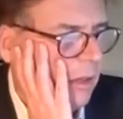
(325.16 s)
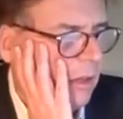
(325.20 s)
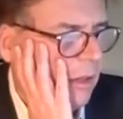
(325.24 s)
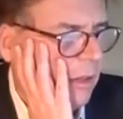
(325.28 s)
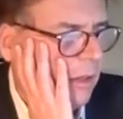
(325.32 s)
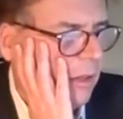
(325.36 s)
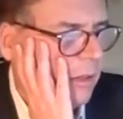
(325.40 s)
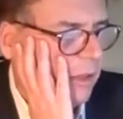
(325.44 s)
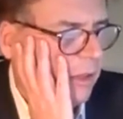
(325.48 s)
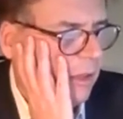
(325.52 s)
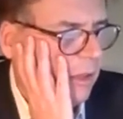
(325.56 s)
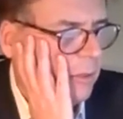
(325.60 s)

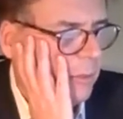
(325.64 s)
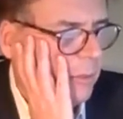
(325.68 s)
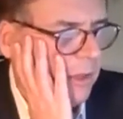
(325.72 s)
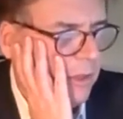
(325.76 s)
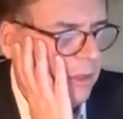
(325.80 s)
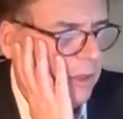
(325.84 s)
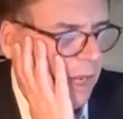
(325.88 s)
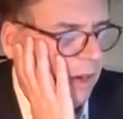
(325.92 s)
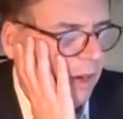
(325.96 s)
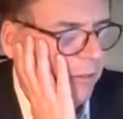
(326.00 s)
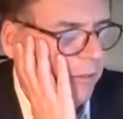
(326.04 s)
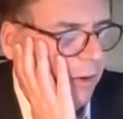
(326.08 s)
excuse me,
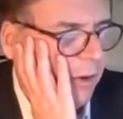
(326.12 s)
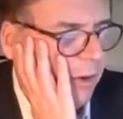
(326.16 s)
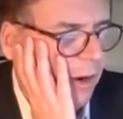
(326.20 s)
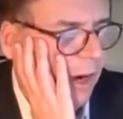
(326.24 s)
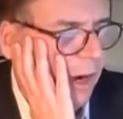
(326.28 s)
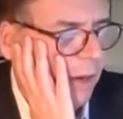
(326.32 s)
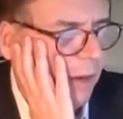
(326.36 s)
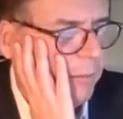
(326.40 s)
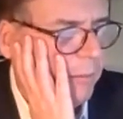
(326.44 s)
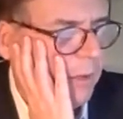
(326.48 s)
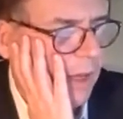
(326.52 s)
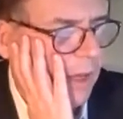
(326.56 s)

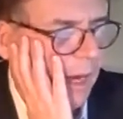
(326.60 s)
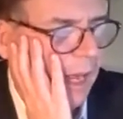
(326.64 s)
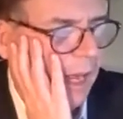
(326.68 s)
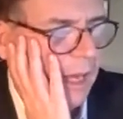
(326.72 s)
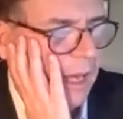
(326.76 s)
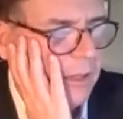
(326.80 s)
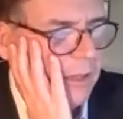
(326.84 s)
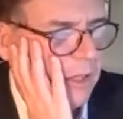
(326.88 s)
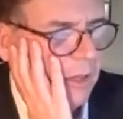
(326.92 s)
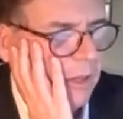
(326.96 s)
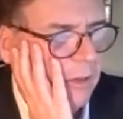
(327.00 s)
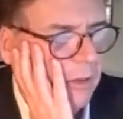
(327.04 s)
Jennifer, can I
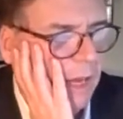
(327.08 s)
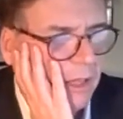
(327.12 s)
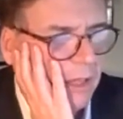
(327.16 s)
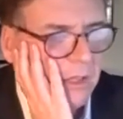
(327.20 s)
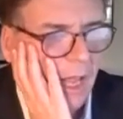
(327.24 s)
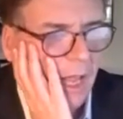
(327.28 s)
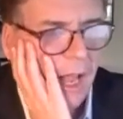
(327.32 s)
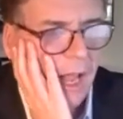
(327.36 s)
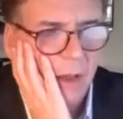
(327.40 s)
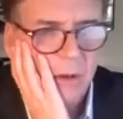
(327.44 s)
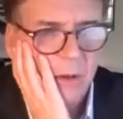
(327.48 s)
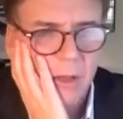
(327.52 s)
ask you next?
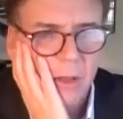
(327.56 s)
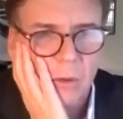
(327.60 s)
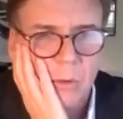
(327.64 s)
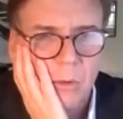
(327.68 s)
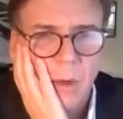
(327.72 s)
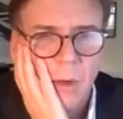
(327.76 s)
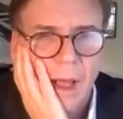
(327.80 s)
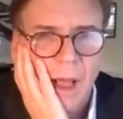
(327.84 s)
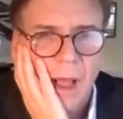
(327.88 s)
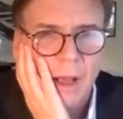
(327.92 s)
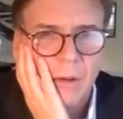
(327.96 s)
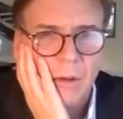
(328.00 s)
How do
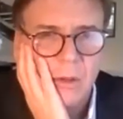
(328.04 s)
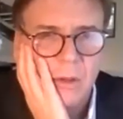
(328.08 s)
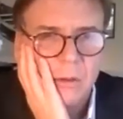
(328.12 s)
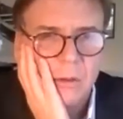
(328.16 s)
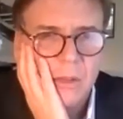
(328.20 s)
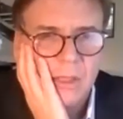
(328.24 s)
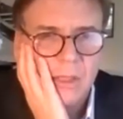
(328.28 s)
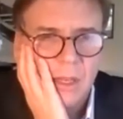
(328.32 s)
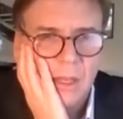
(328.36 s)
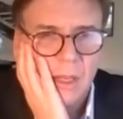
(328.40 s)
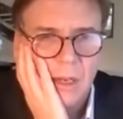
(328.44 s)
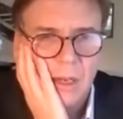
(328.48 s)
you
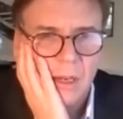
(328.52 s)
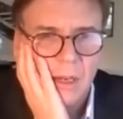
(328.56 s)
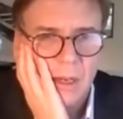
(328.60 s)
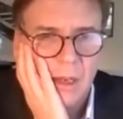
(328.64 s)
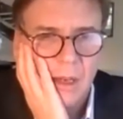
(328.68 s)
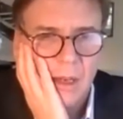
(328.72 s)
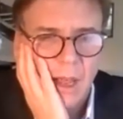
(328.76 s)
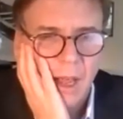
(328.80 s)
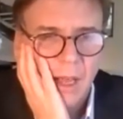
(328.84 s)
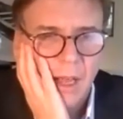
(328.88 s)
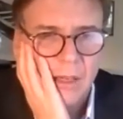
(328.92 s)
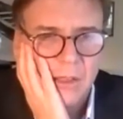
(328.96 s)
see it
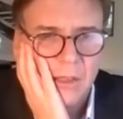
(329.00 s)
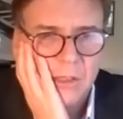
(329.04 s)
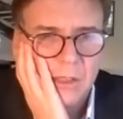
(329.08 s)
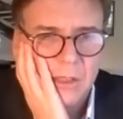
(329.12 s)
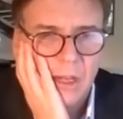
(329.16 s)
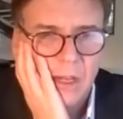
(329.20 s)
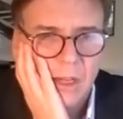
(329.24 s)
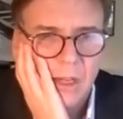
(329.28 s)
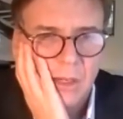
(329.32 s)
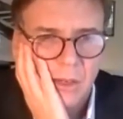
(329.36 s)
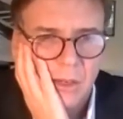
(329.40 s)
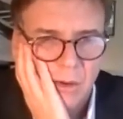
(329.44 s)
at
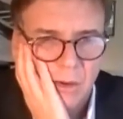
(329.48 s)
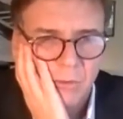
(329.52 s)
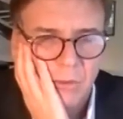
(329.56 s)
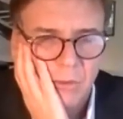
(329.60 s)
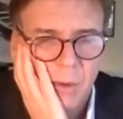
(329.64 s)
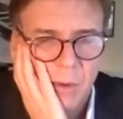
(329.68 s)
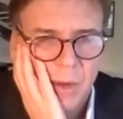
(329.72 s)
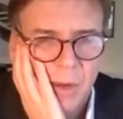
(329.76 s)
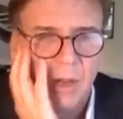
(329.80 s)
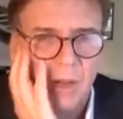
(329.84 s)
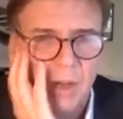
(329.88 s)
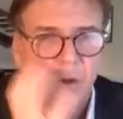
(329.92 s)
your
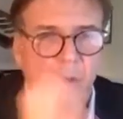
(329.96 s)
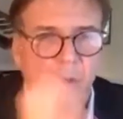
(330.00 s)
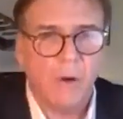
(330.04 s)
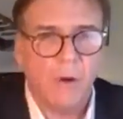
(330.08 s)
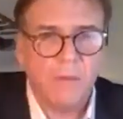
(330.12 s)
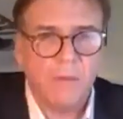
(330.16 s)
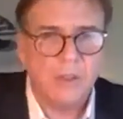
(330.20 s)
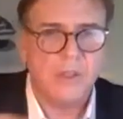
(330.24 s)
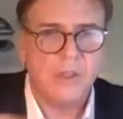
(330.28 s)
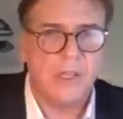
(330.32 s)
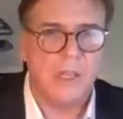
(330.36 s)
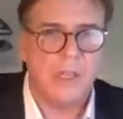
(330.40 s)
firm? I know you
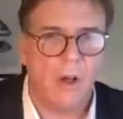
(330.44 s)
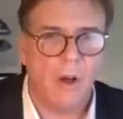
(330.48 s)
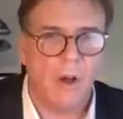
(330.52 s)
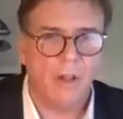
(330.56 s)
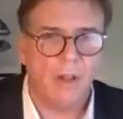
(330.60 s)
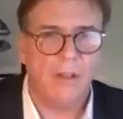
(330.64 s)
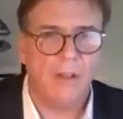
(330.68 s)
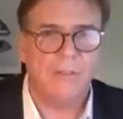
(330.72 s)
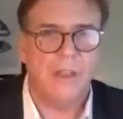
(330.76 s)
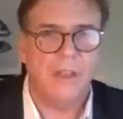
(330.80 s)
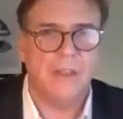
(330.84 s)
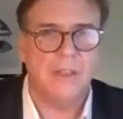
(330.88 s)
oversee
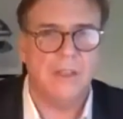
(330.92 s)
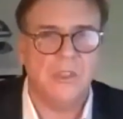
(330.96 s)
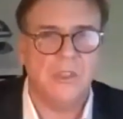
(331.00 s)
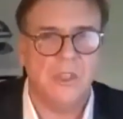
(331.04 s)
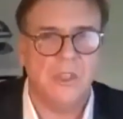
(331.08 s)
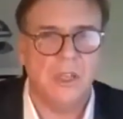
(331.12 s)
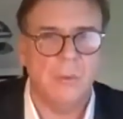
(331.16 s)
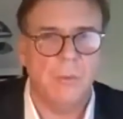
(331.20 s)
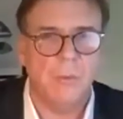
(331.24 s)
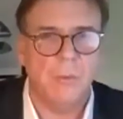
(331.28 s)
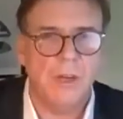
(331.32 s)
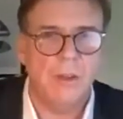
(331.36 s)
all of
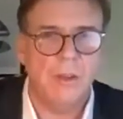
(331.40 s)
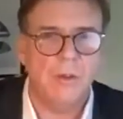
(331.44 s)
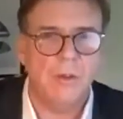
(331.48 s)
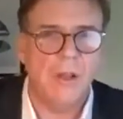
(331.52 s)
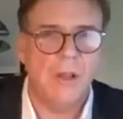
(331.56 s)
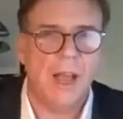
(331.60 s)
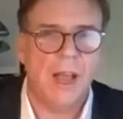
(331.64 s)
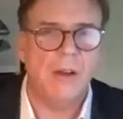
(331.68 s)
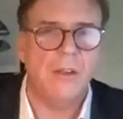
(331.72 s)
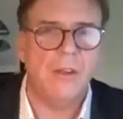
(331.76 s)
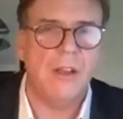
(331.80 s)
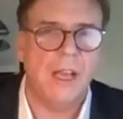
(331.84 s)
ESG.
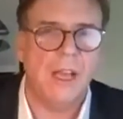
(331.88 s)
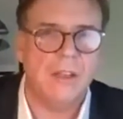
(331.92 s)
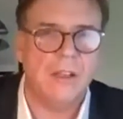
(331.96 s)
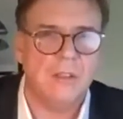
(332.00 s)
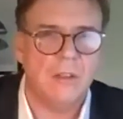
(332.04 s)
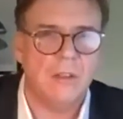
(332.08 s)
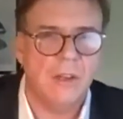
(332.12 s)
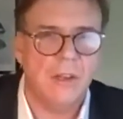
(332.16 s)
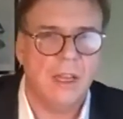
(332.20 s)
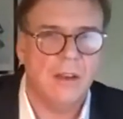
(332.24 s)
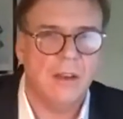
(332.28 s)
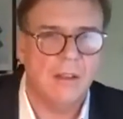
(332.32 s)
How do you guys
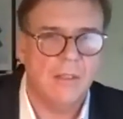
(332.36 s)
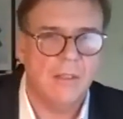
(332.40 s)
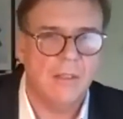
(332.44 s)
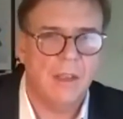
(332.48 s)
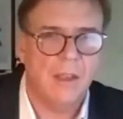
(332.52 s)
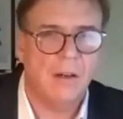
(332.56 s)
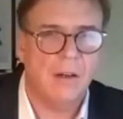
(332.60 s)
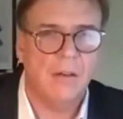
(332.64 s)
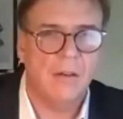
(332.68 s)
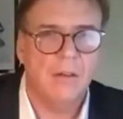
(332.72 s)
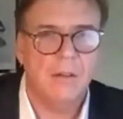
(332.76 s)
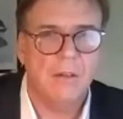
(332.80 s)
look at it
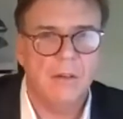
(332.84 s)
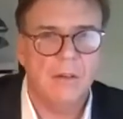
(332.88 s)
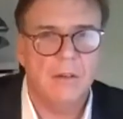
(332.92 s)
there?